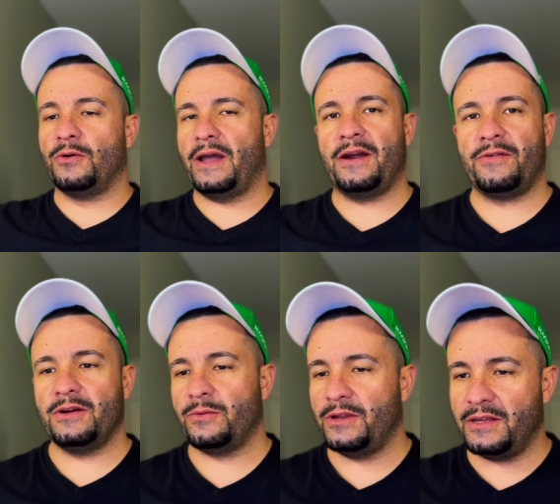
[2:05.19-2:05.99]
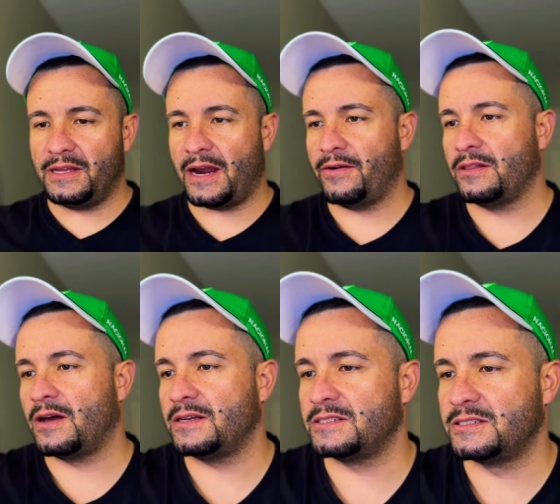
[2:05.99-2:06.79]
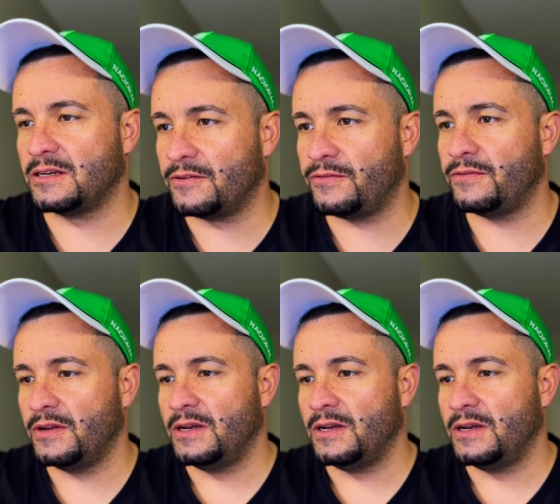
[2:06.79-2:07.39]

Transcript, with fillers: area where you can carry a lot of stuff.